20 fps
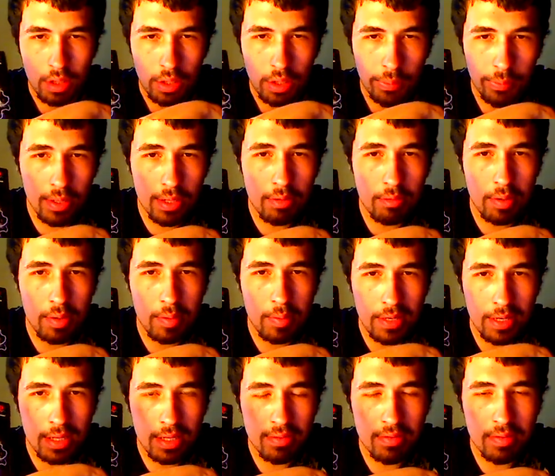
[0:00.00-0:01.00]
But anyway,
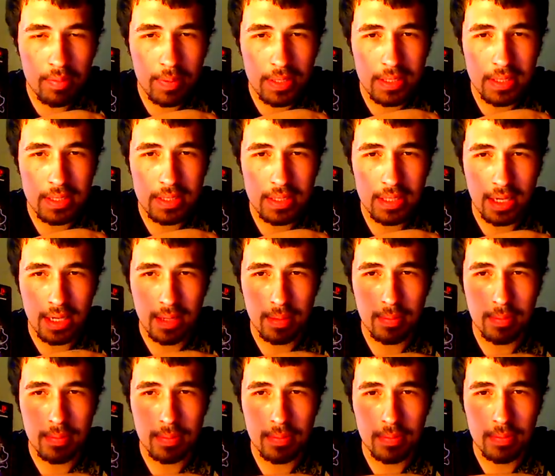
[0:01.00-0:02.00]
what I love about this
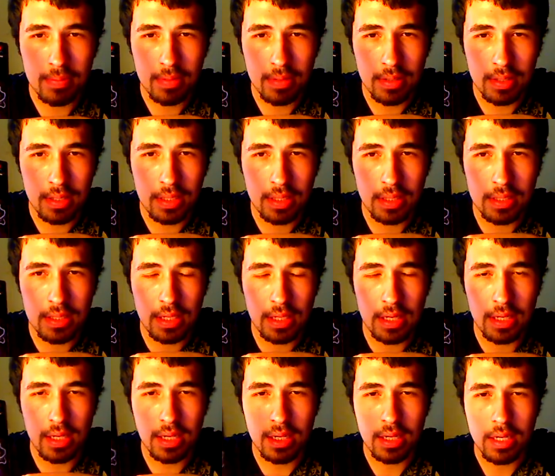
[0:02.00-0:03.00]
game is
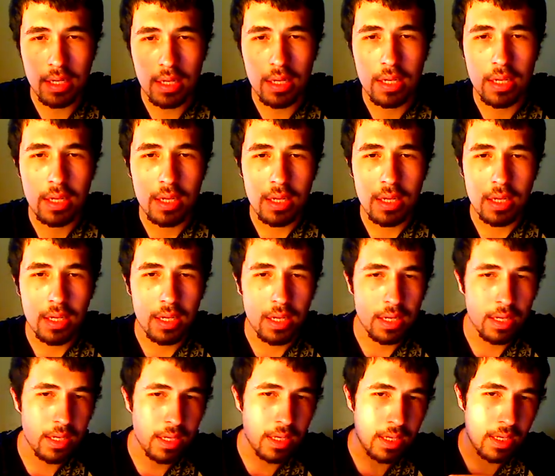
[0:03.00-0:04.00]
that
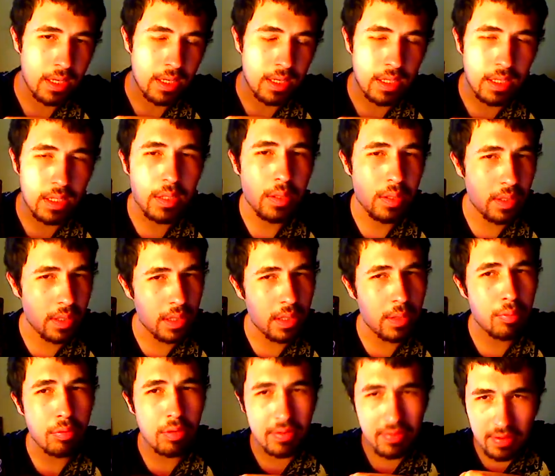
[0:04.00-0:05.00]

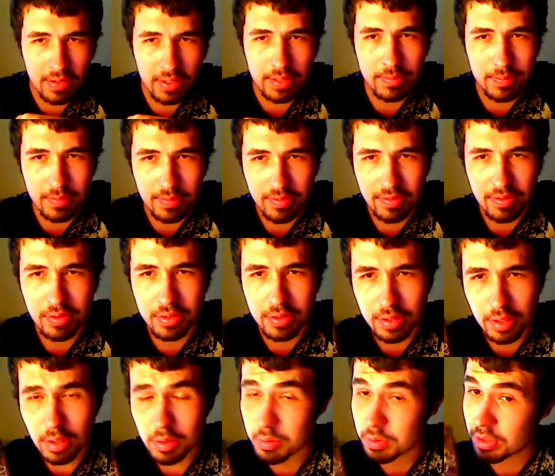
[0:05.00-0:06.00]
it's pretty fun for a
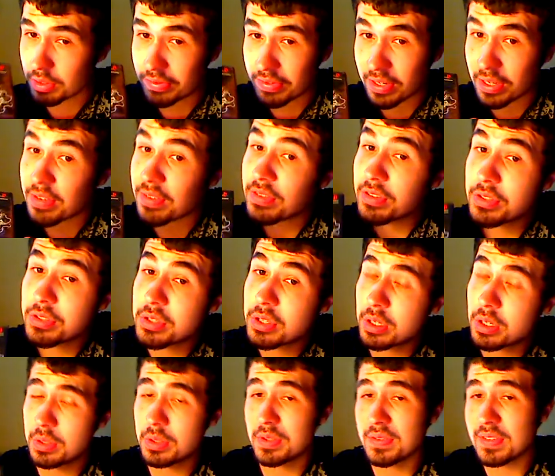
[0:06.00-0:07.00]
Star Wars fan.
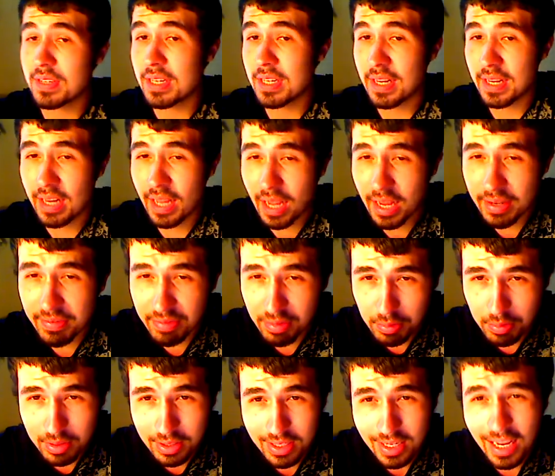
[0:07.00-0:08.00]
And I,
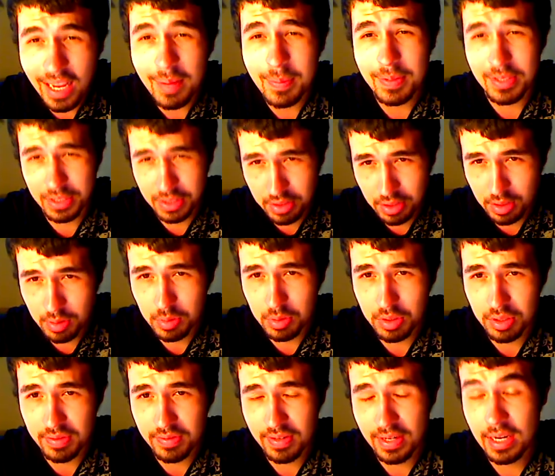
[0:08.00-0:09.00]
for one, am a Star
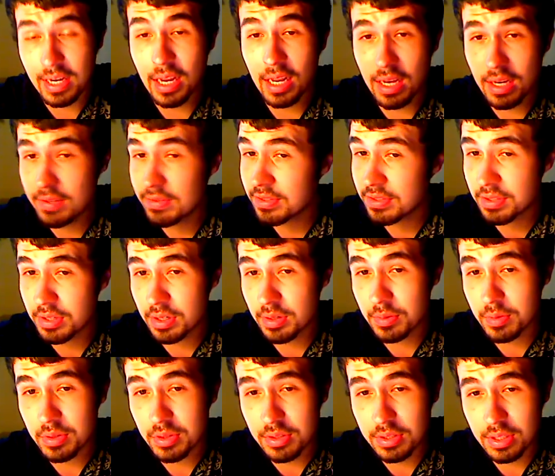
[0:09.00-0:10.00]
Wars fan. I love Star
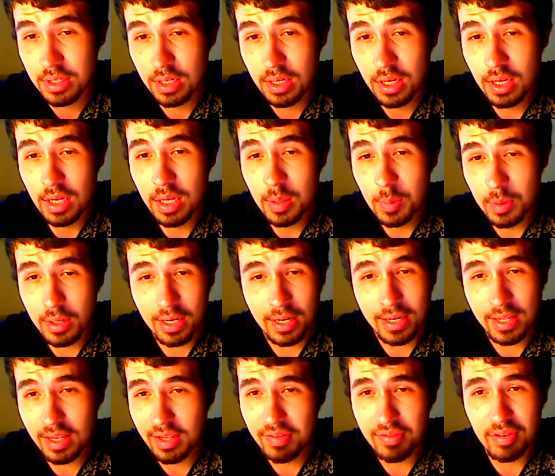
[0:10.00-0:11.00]
Wars. But I
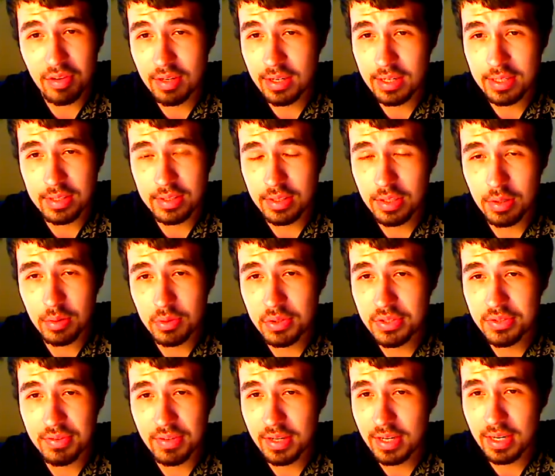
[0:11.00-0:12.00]
think if you're not a Star
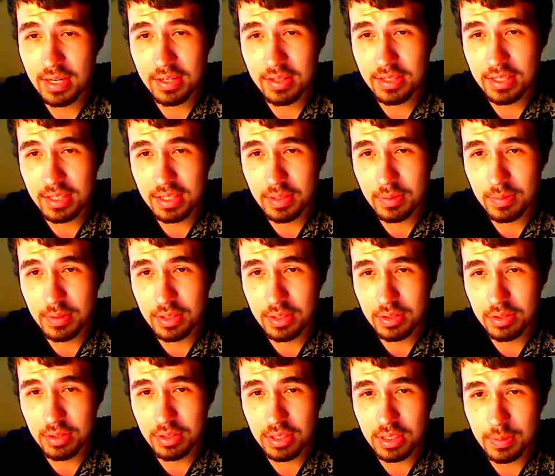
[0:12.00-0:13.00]
Wars fan, I don't think you would
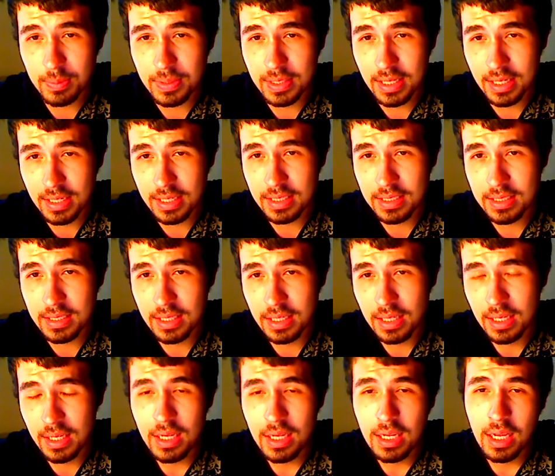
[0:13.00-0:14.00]
enjoy it, to be honest.
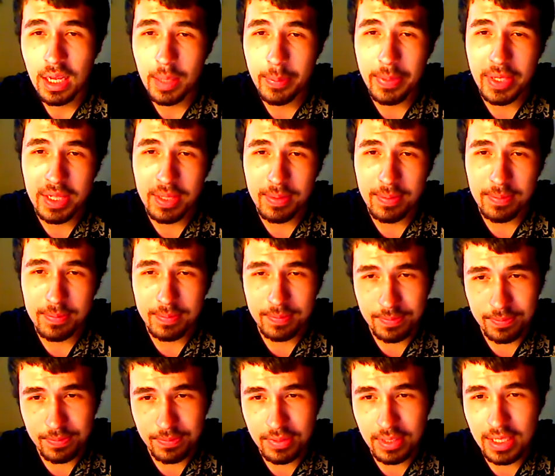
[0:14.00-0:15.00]
I mean,
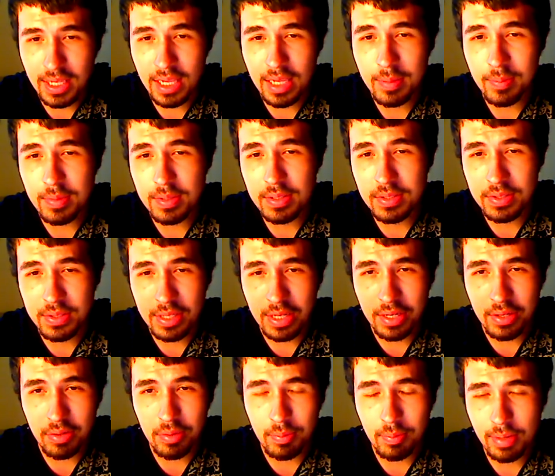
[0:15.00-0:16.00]
the game is
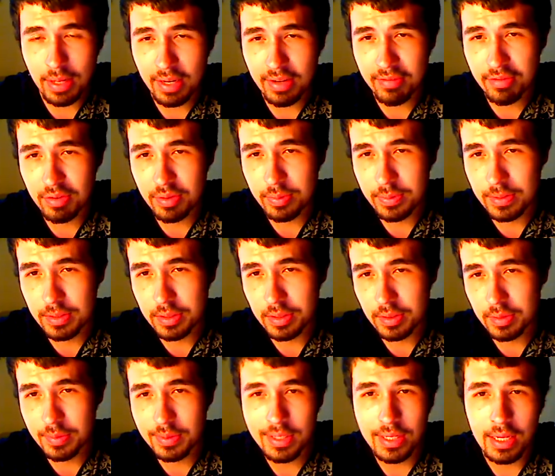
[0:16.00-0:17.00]
standard
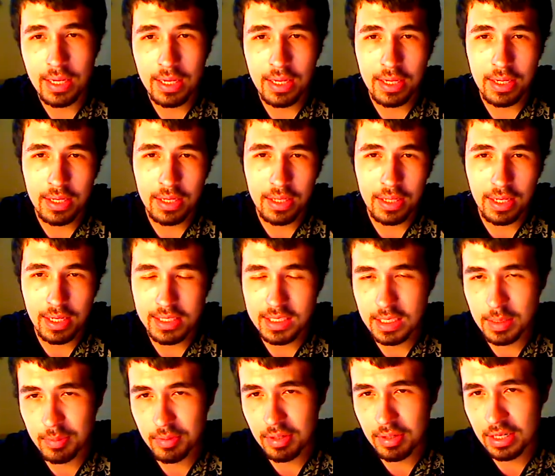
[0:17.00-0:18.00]
platformer with
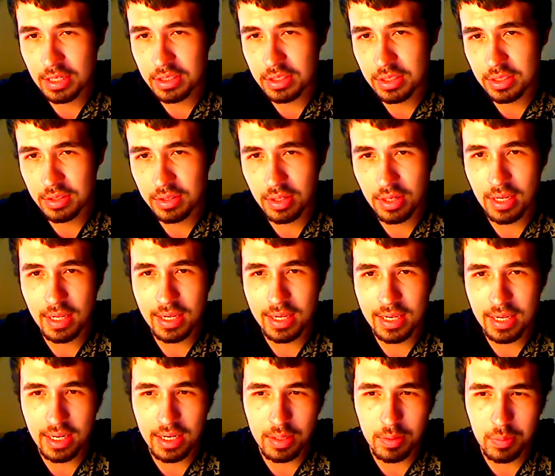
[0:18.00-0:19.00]
lightsaber action, sort of like
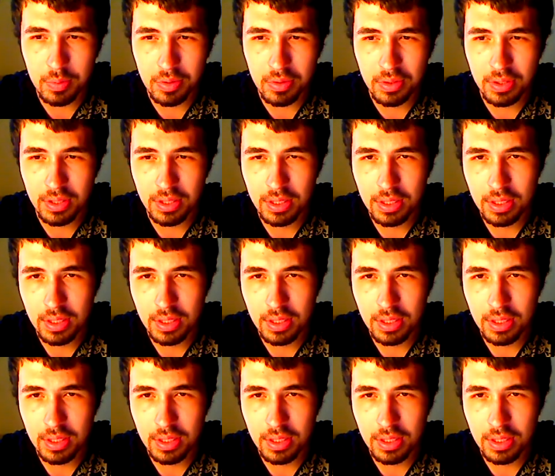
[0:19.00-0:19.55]
God of War,